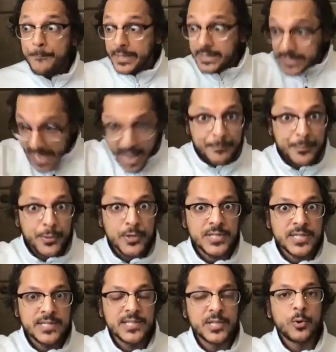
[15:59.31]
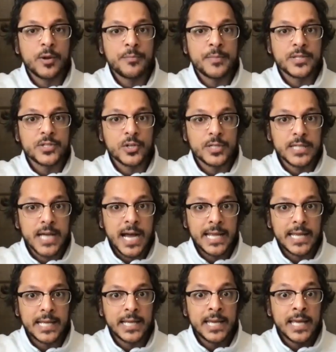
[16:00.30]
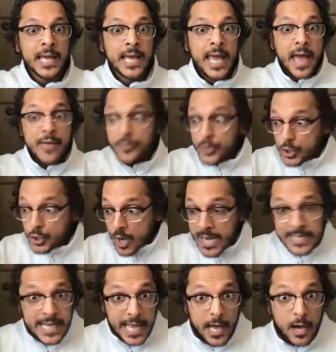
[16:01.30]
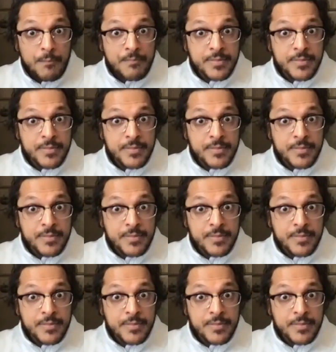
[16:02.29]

But that person's equipments are dying, and they're trying to help